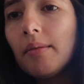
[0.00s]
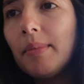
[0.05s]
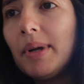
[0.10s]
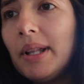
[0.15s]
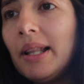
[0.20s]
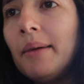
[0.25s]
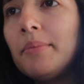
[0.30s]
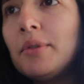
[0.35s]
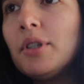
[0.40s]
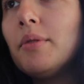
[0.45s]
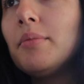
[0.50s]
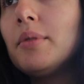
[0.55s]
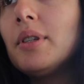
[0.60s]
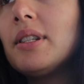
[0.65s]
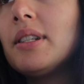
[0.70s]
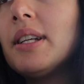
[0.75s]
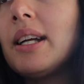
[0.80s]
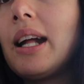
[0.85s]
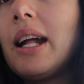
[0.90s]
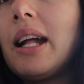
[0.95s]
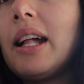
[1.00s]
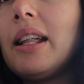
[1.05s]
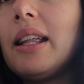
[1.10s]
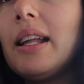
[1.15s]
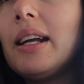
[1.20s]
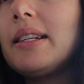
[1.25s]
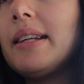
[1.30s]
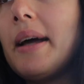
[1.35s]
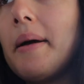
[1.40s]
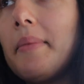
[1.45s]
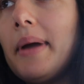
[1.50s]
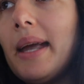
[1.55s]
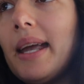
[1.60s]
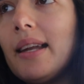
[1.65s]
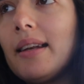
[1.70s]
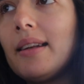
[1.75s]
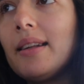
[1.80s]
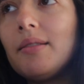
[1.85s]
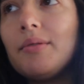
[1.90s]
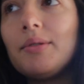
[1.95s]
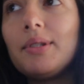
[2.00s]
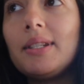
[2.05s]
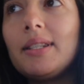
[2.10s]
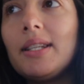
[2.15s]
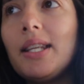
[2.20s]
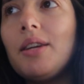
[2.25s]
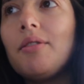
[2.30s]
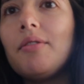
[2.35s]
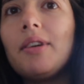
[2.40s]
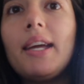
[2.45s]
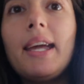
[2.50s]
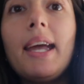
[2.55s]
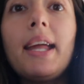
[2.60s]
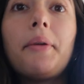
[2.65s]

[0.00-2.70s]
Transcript: My laptop just like clicked at me and it was Siri.